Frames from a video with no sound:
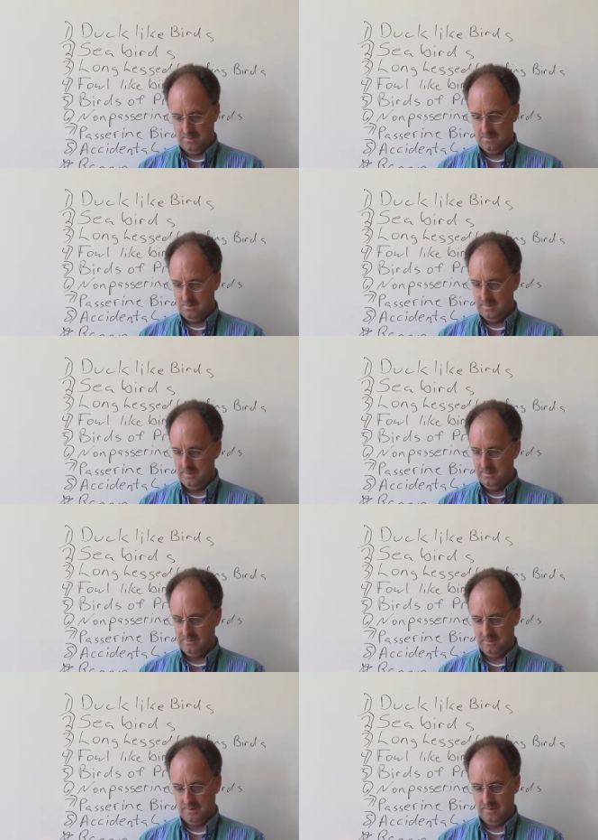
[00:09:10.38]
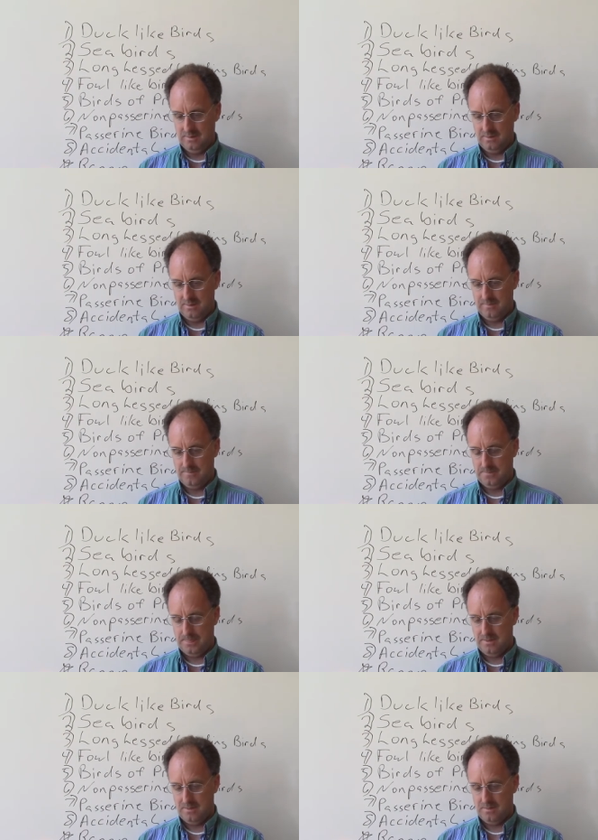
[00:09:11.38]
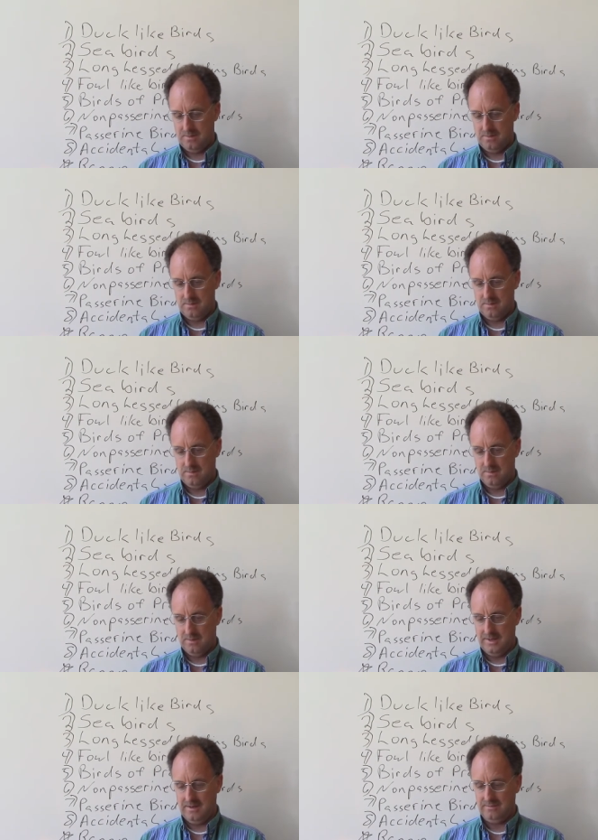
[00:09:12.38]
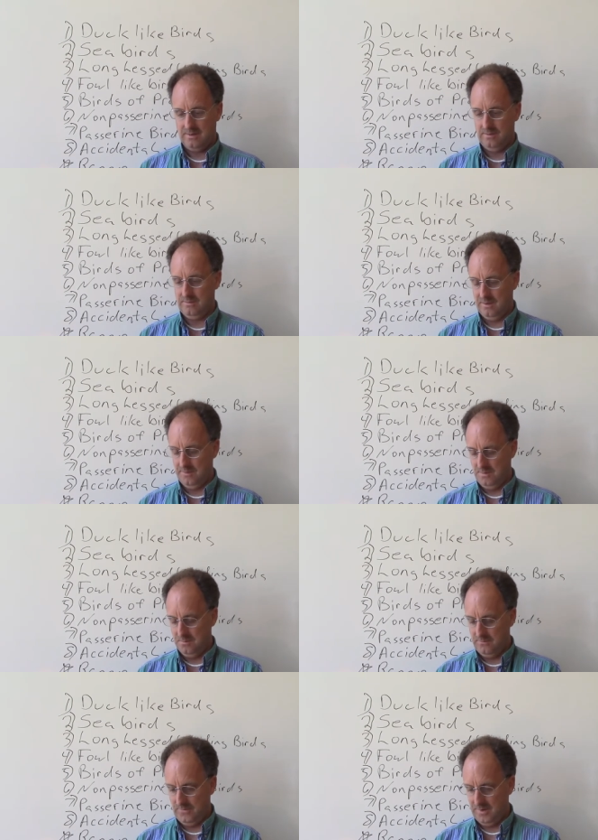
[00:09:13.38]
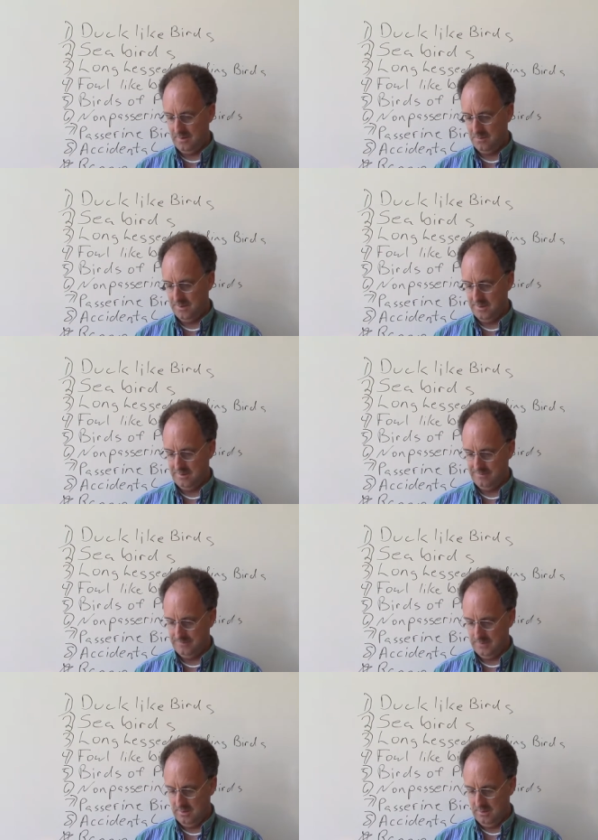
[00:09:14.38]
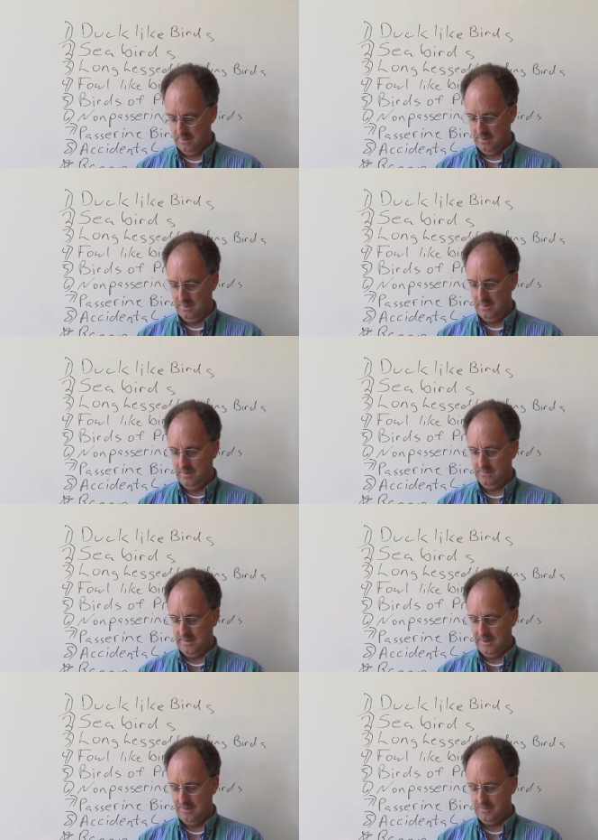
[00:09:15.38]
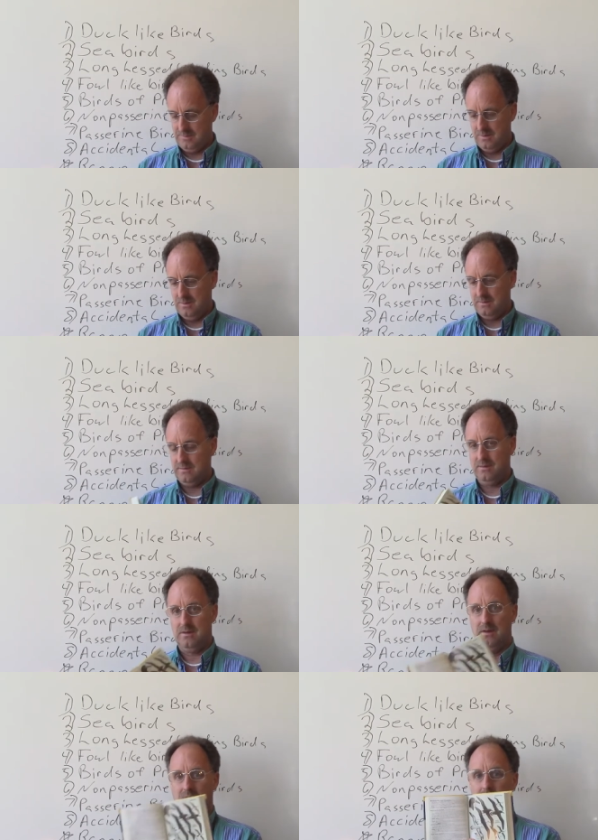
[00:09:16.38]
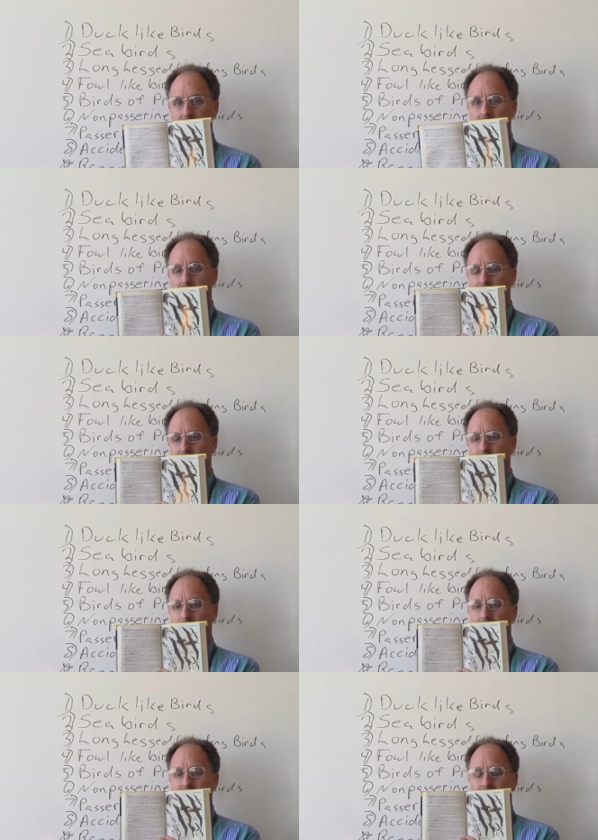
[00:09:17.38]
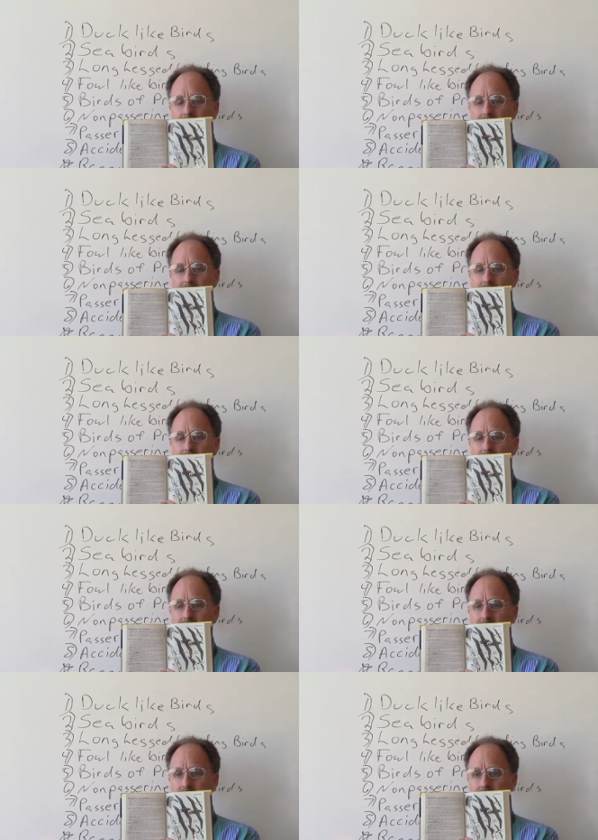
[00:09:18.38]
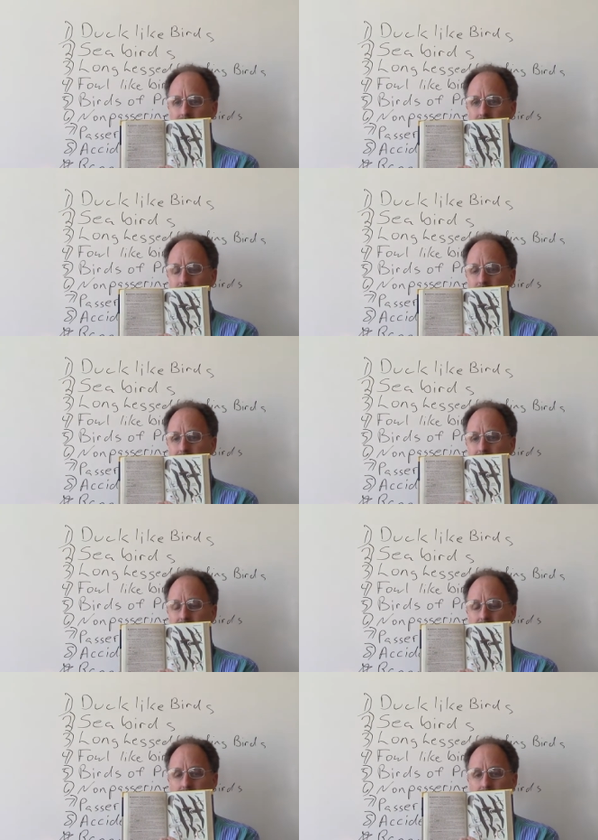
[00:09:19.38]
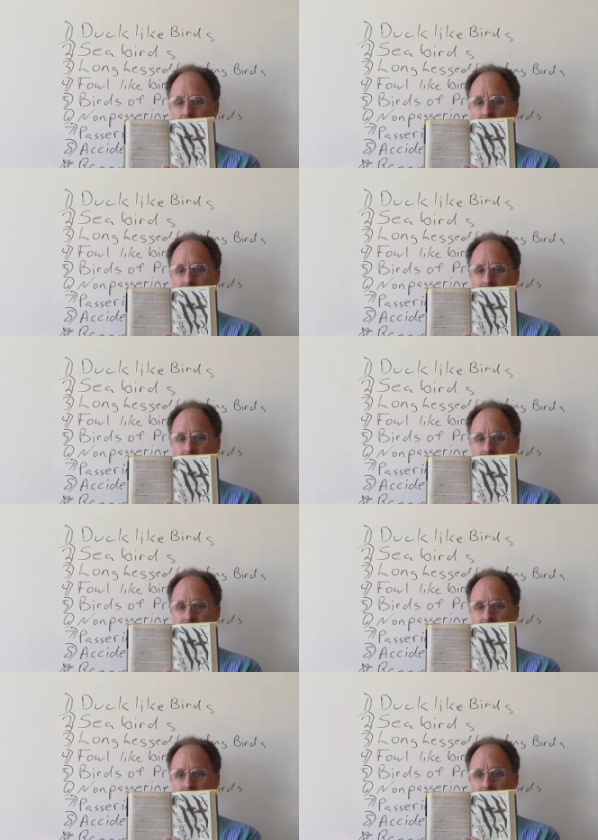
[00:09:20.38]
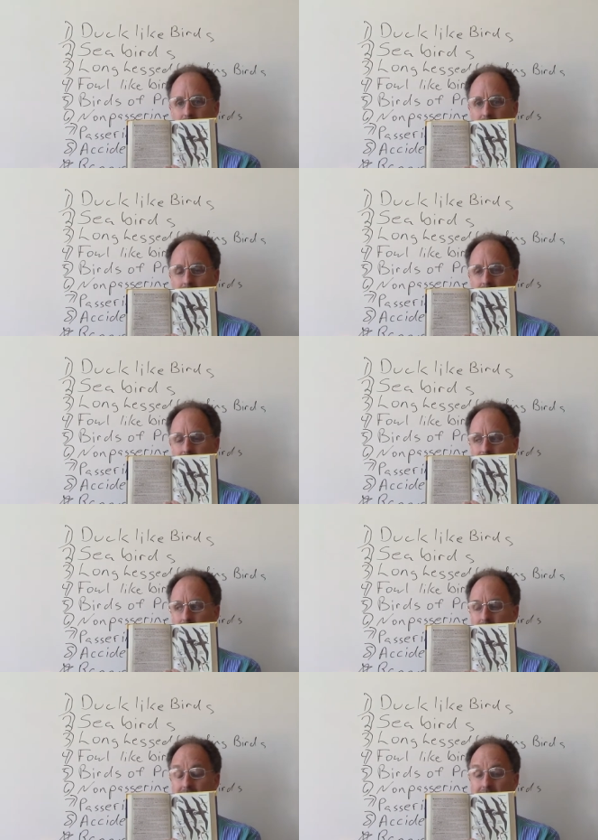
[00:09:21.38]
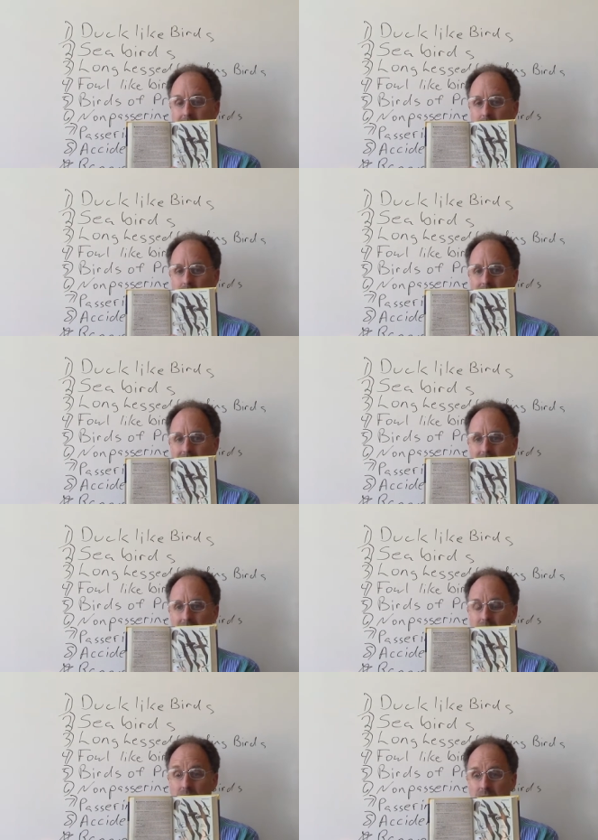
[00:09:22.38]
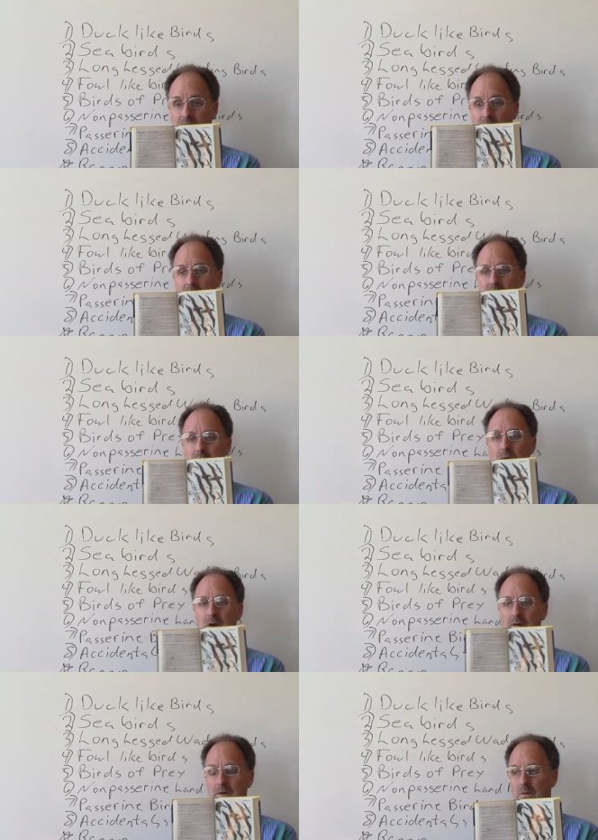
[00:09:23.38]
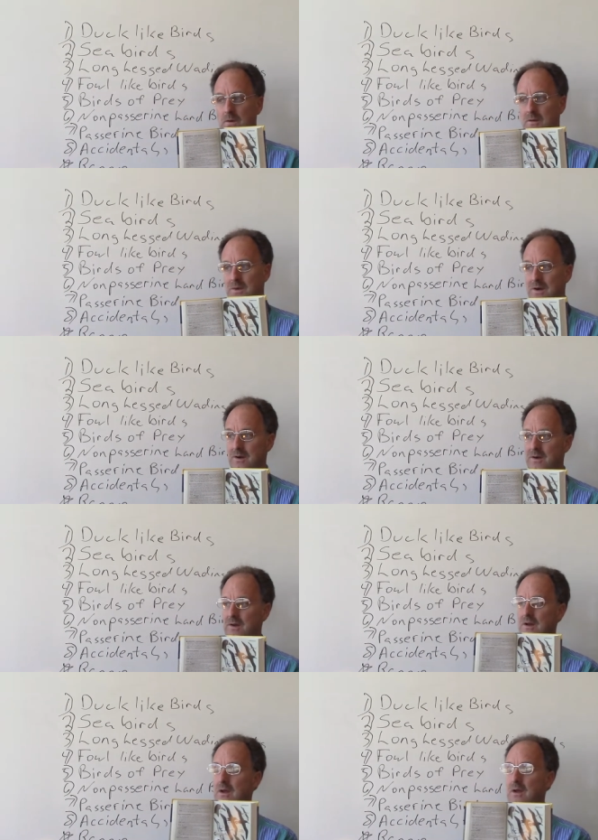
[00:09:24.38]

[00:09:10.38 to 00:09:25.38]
what areas of the uh, Alaskan stuff you would find them in. There's an albatross. They've had problems with albatrosses because planes do crash into them, and also condors. Condors are the largest bird in North America,